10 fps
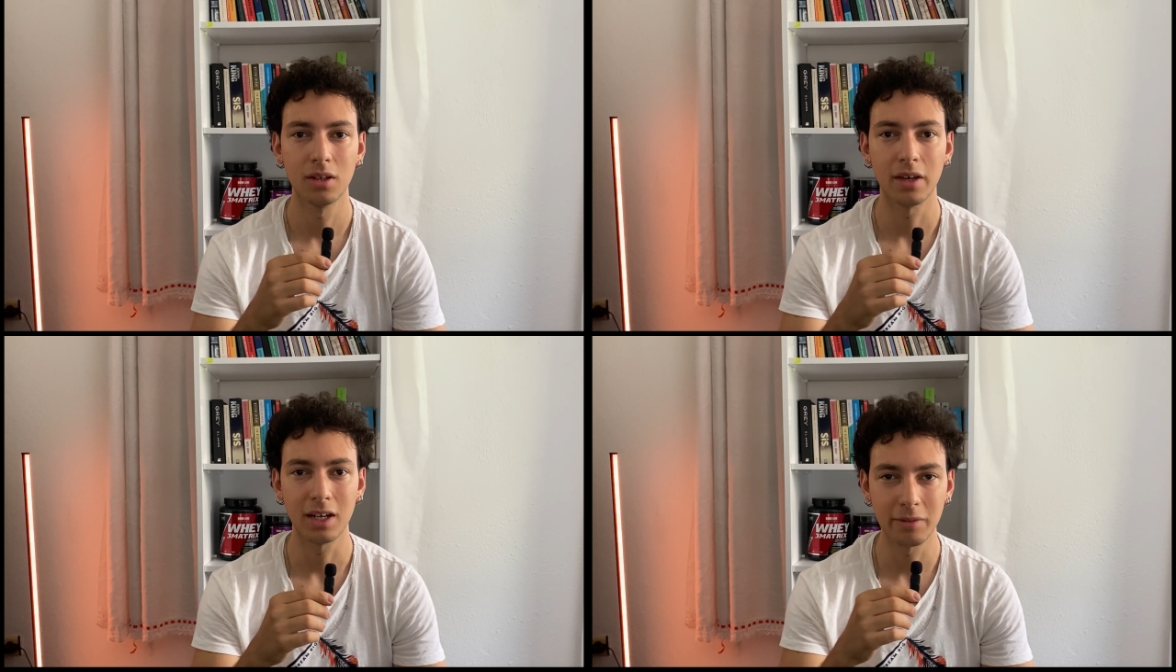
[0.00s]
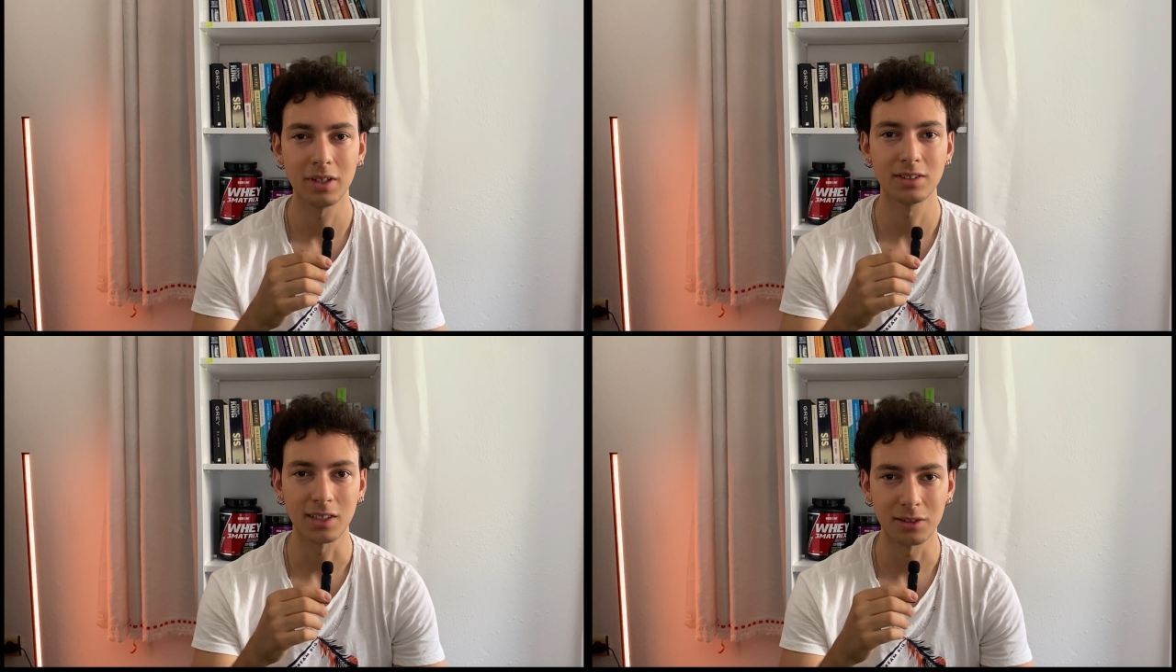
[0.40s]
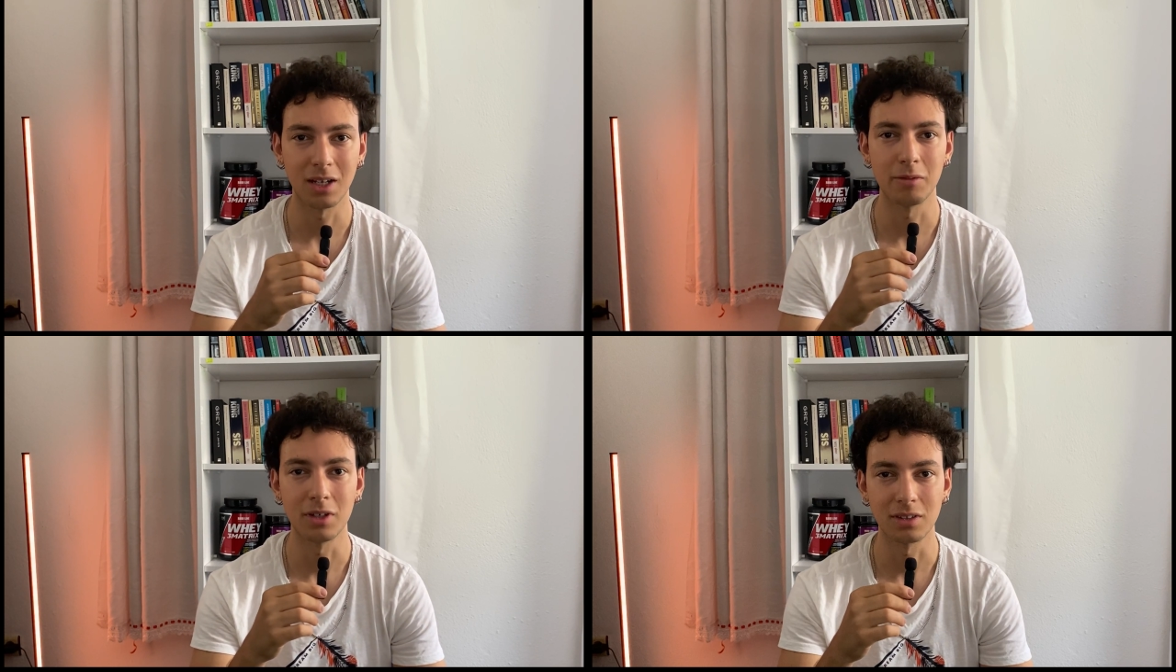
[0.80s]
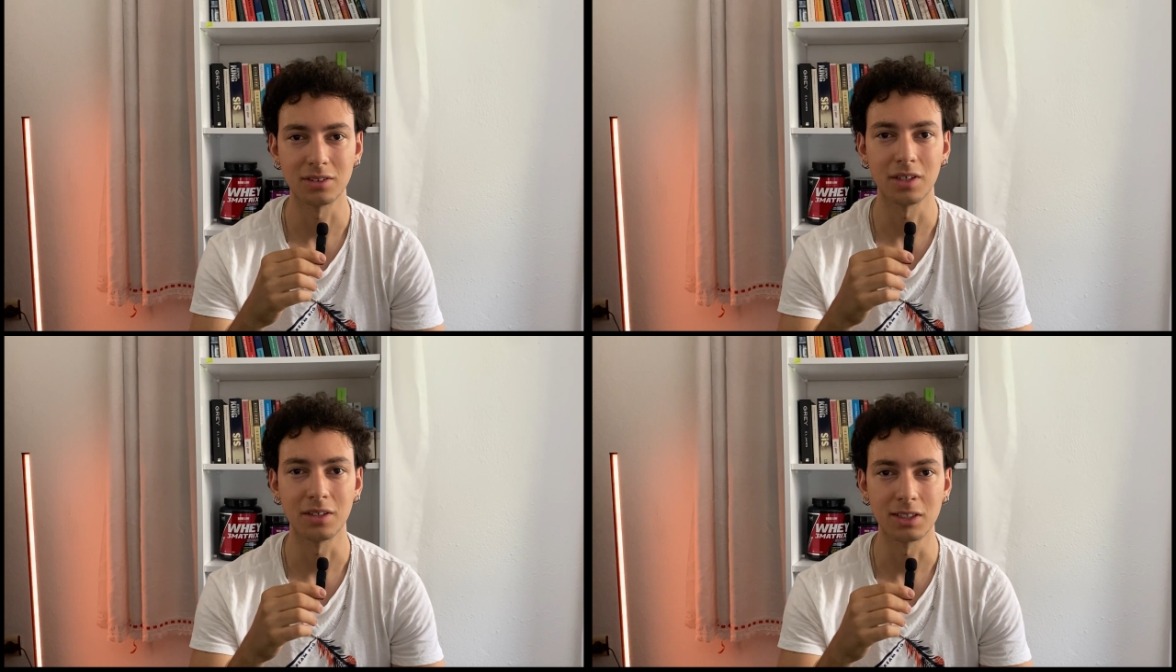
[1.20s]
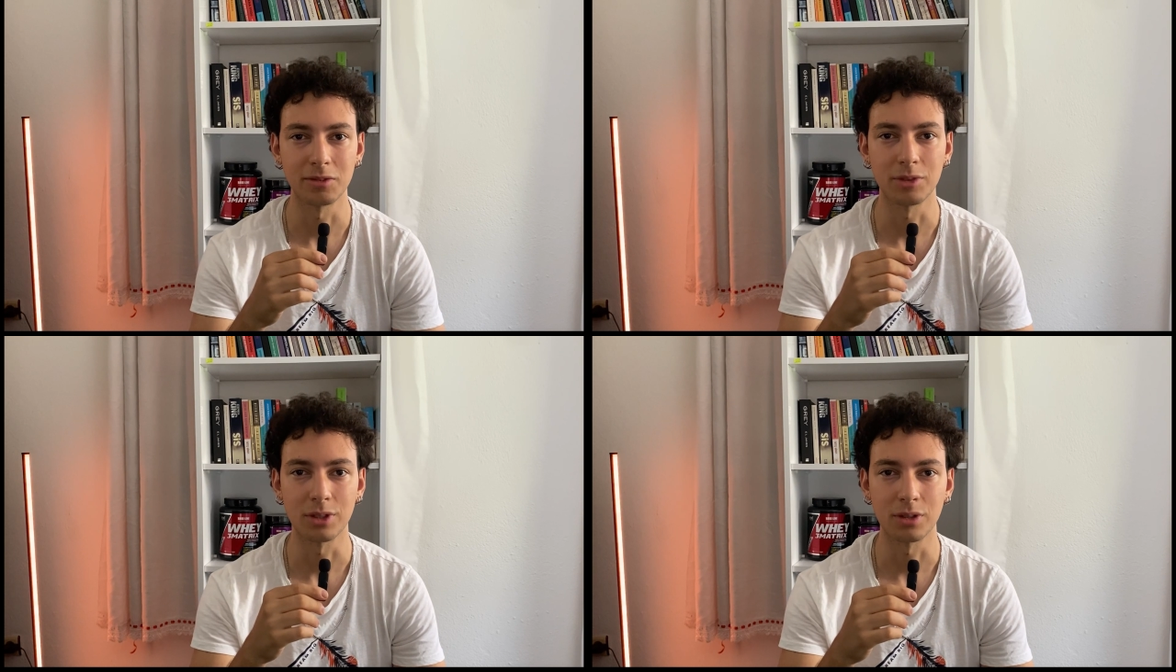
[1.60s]
Anyways, that's all I wanted to say in this
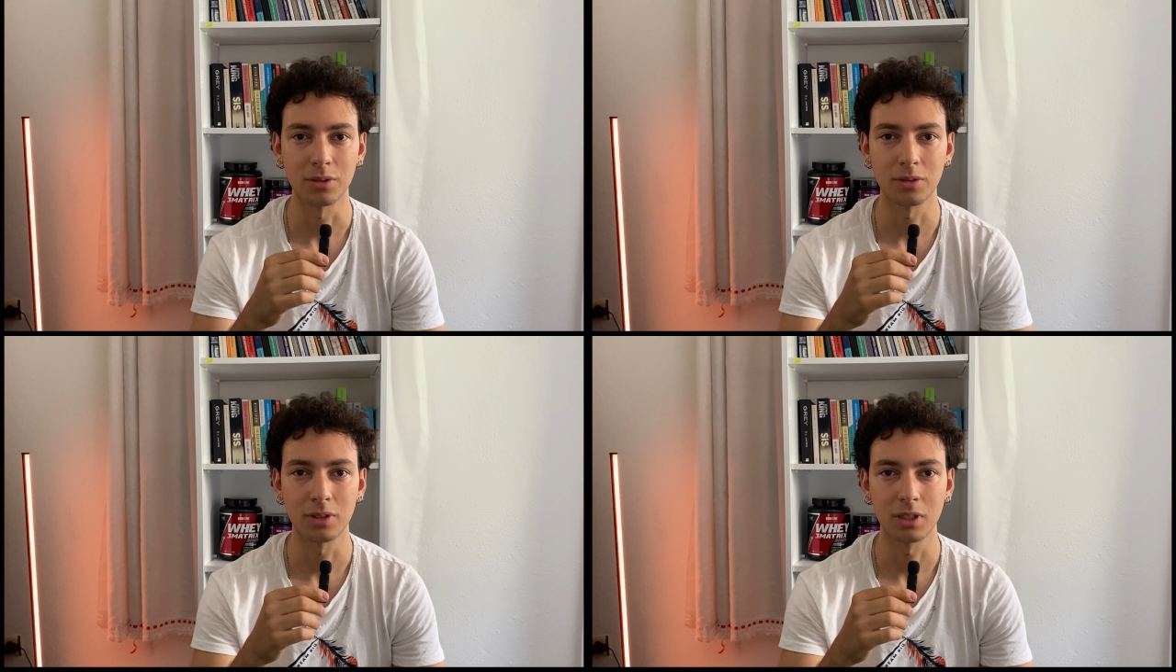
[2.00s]
video.